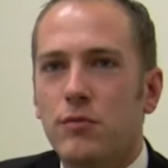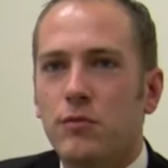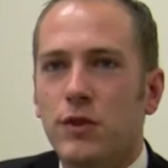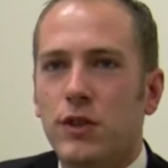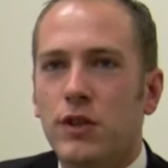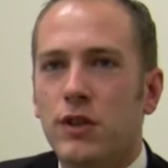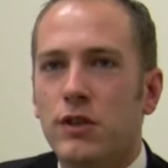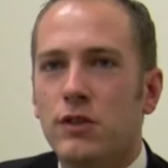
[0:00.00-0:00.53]

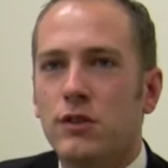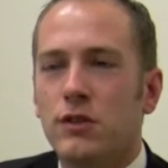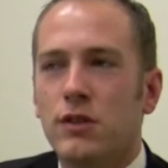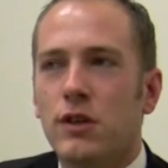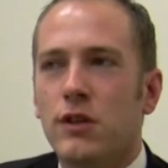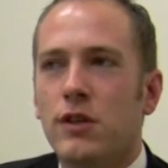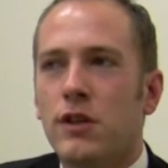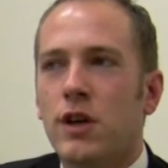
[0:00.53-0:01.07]
because
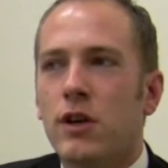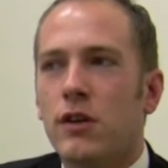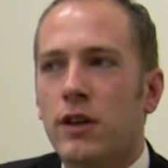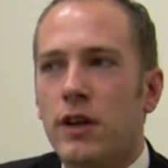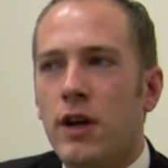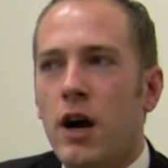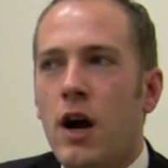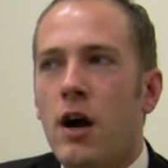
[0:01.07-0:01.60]
the younger
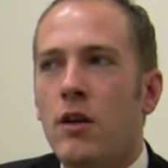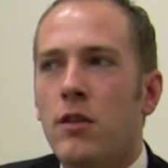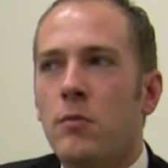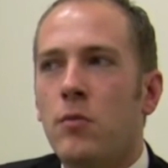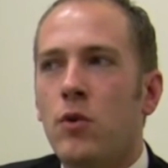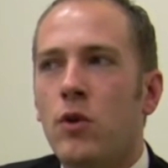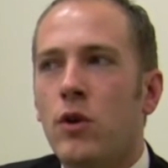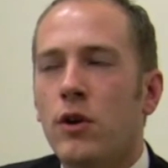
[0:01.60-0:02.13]
they are, the
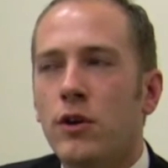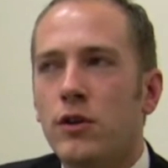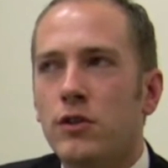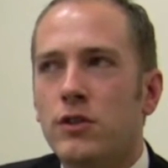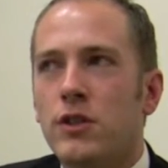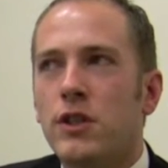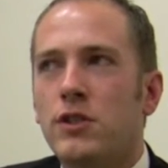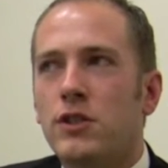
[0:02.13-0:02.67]
more your
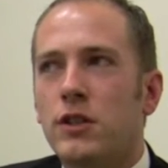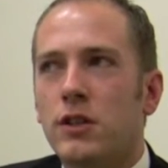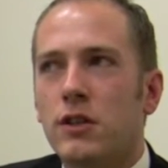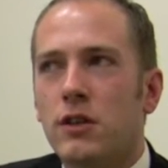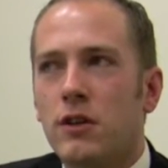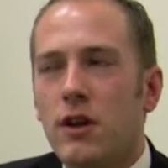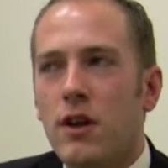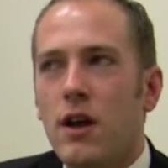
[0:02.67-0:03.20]

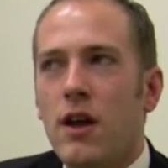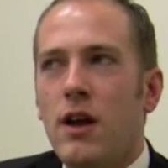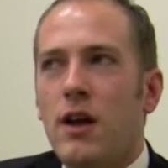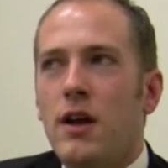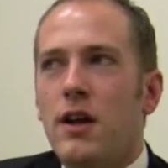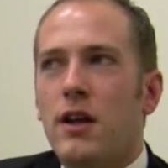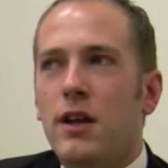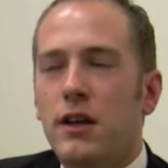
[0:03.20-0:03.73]
teaching
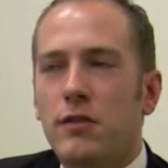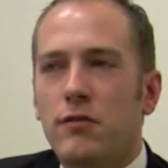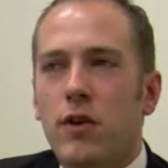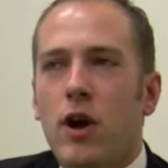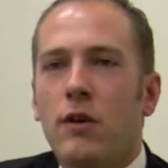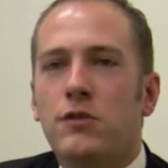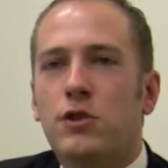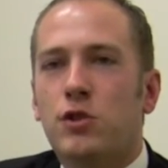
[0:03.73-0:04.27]

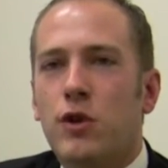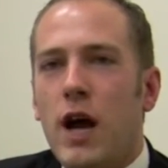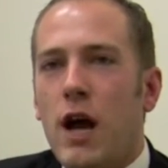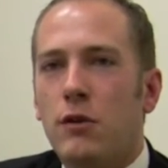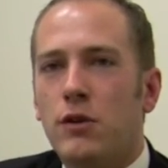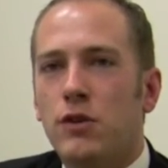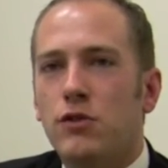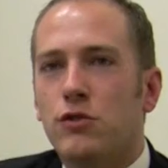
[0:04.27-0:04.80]
involves
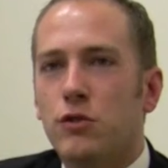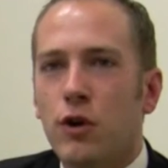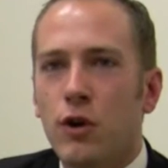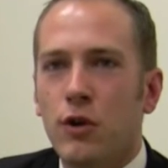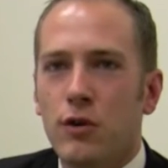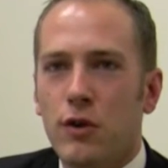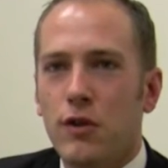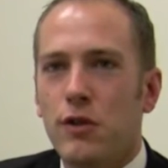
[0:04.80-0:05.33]
crowd
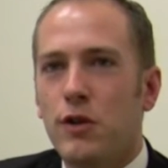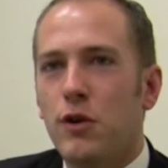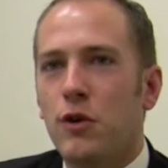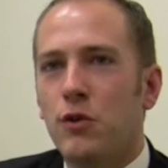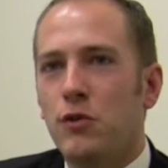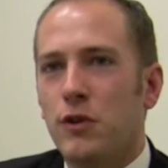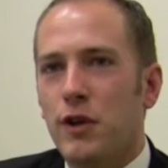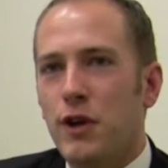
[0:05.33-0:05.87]
control, and the
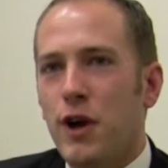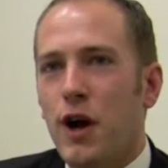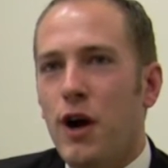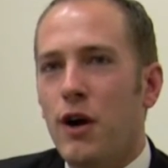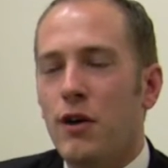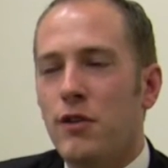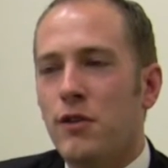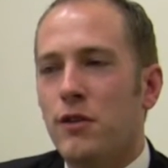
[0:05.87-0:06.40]
older they
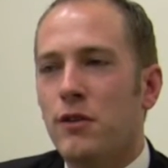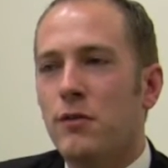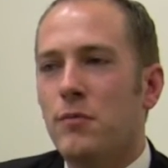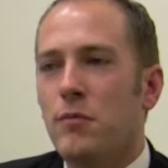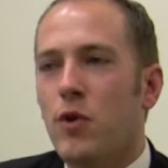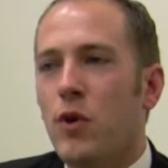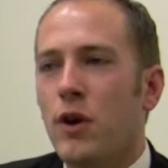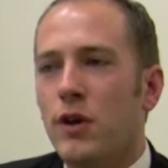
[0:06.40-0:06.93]
are, the
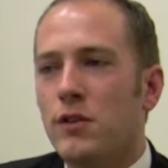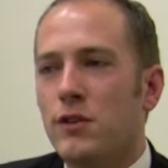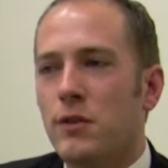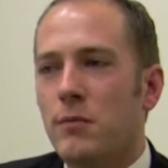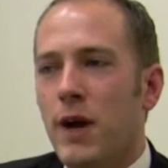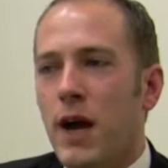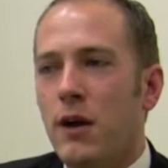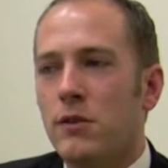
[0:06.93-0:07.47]
more it's
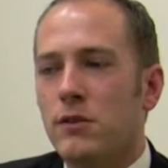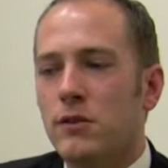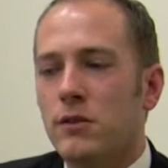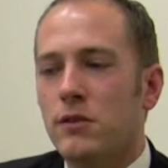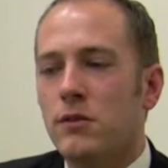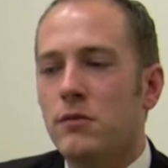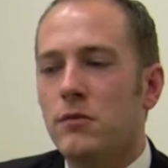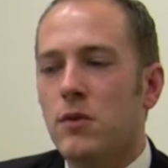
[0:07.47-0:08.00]
about
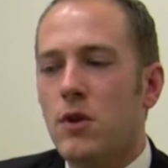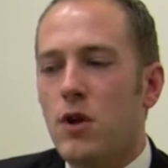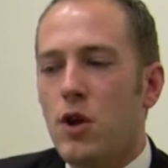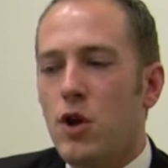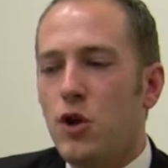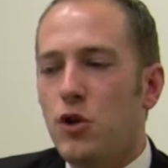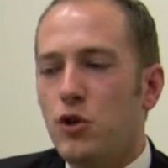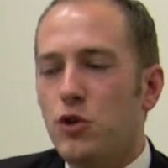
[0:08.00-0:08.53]

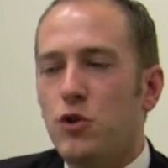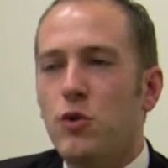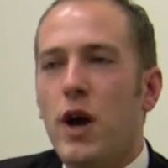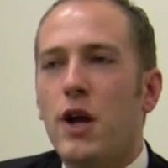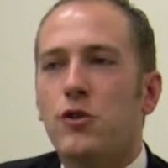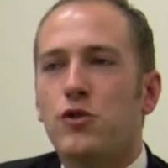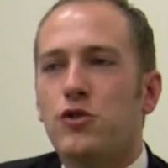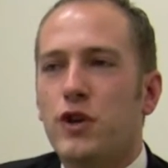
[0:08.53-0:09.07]
you
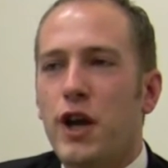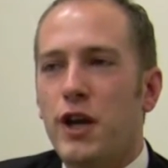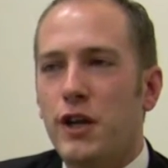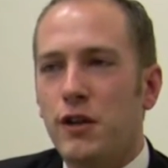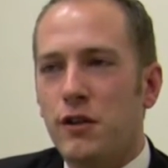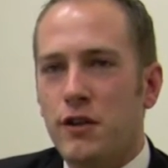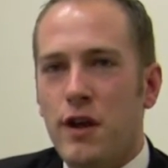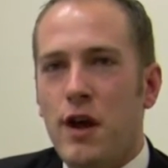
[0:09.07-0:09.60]

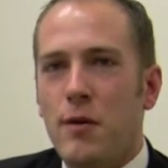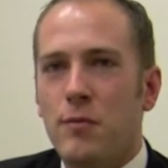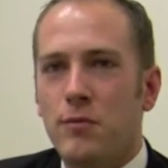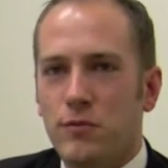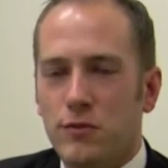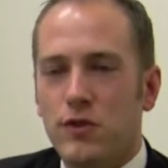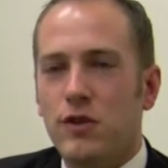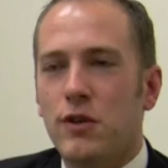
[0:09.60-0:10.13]
entertaining
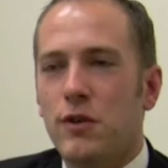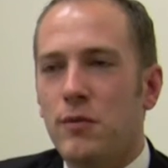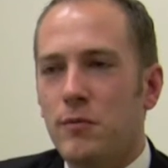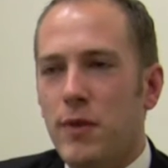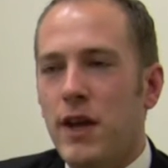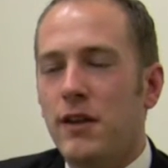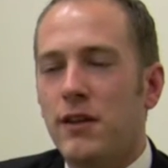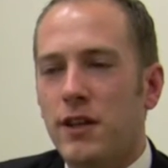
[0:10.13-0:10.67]
them
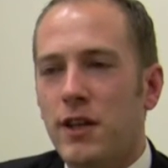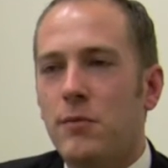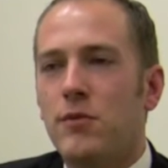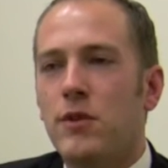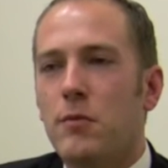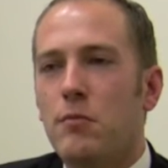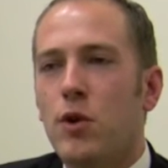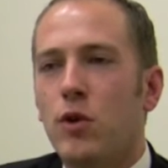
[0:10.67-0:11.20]
to keep
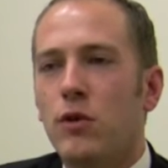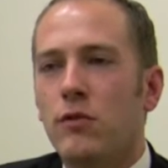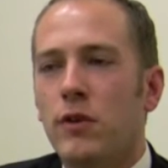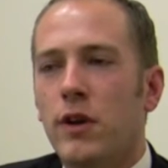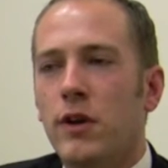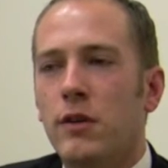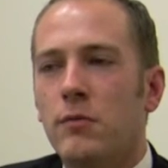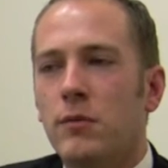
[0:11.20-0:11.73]
them
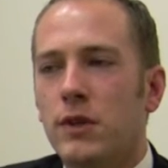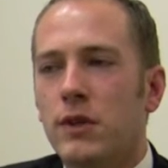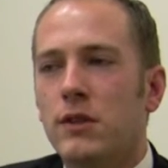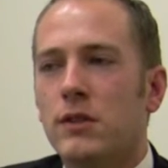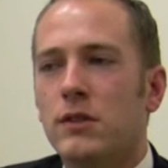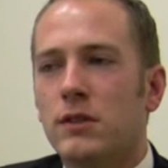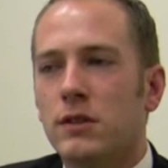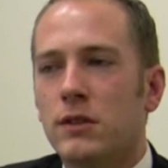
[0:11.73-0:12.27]
motivated.
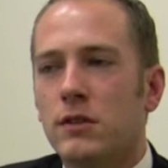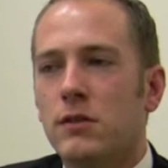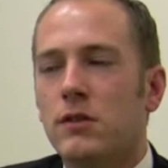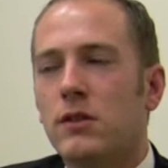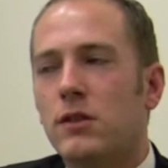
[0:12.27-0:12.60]
Because